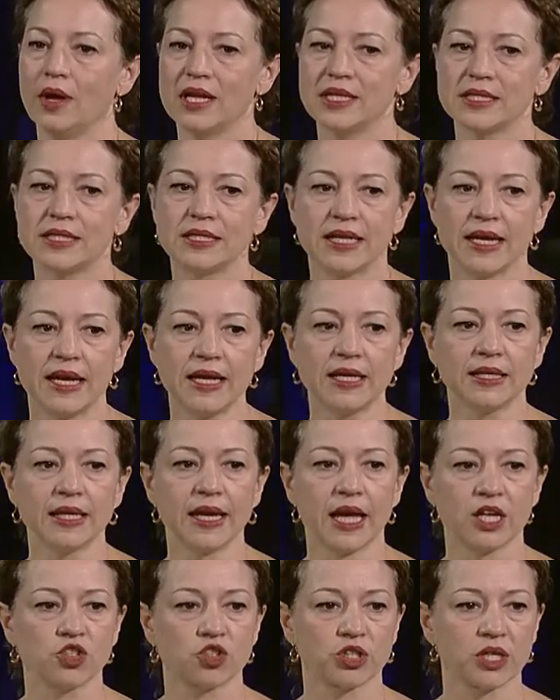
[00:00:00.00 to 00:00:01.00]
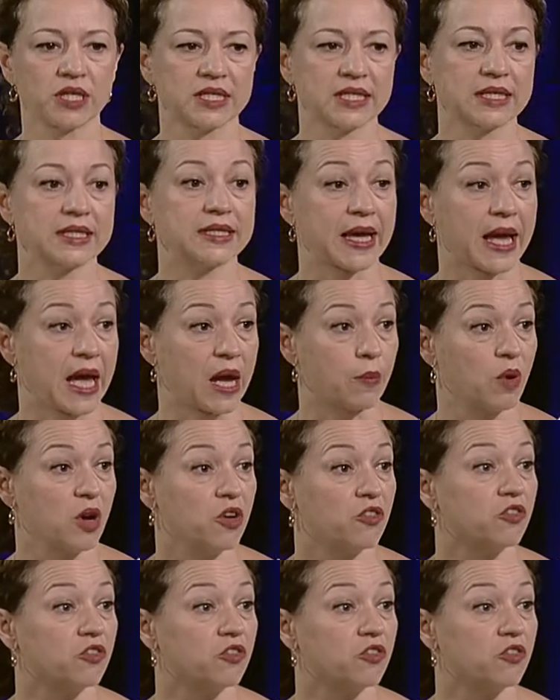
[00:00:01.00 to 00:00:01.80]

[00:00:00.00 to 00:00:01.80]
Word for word: to take the entrance exam